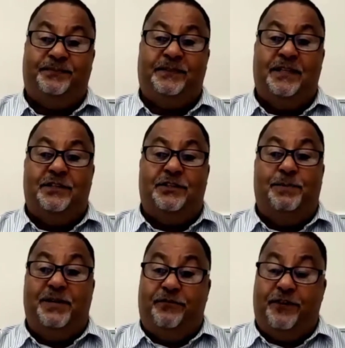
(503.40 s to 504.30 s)
So
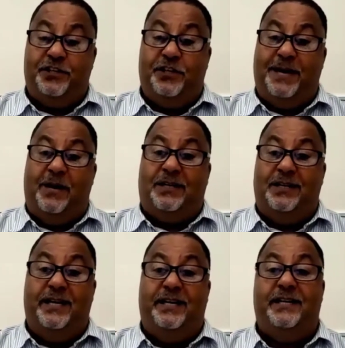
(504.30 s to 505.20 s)
be fussy about
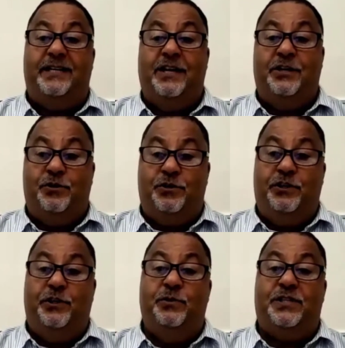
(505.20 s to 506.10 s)
cleaning it. You should
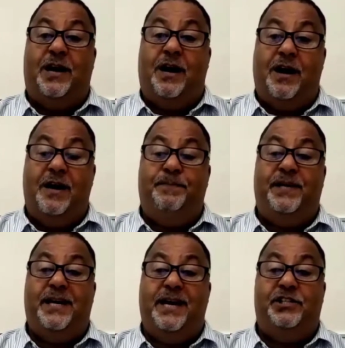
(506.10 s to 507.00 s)
use a high
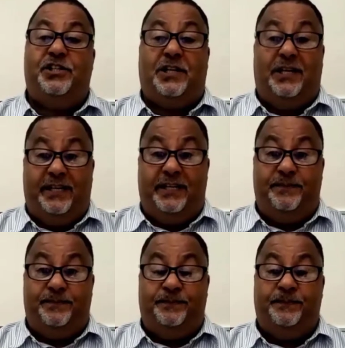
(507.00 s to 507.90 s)
pH cleaner.
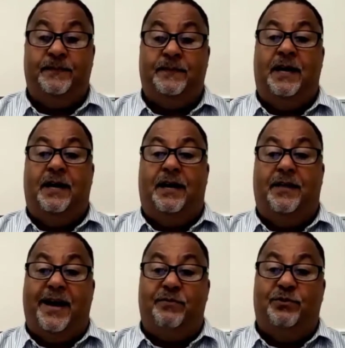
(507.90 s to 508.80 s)

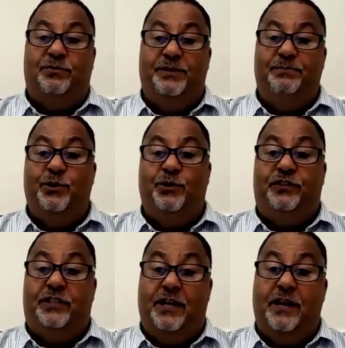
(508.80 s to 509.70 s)
That will remove
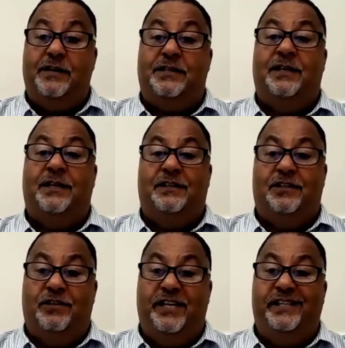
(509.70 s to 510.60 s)
dirt,
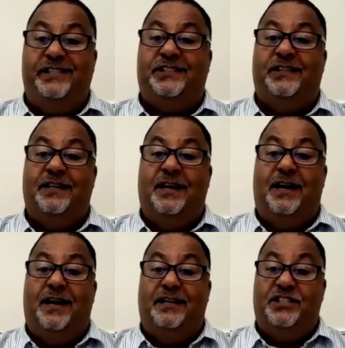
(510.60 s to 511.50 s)
grease,
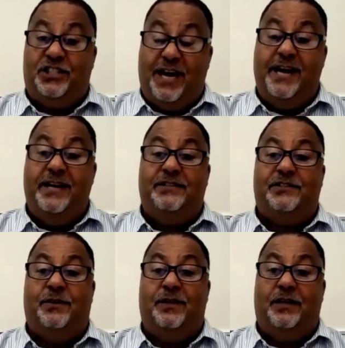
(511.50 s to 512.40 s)
stains.
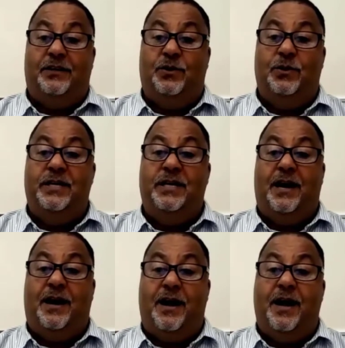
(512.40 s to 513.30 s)
So a good
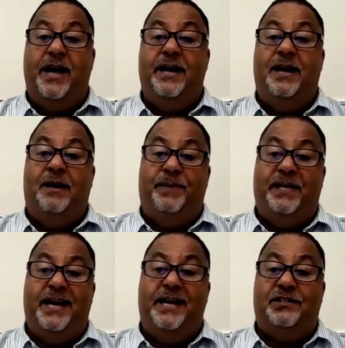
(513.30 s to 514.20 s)
high
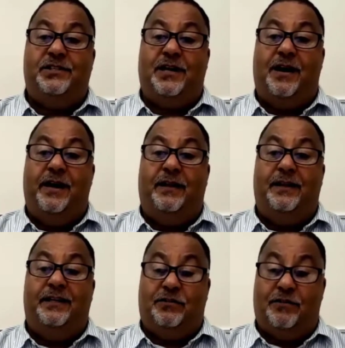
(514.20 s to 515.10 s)
pH tile
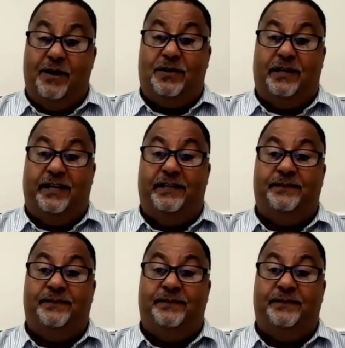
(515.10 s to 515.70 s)
and grout cleaner.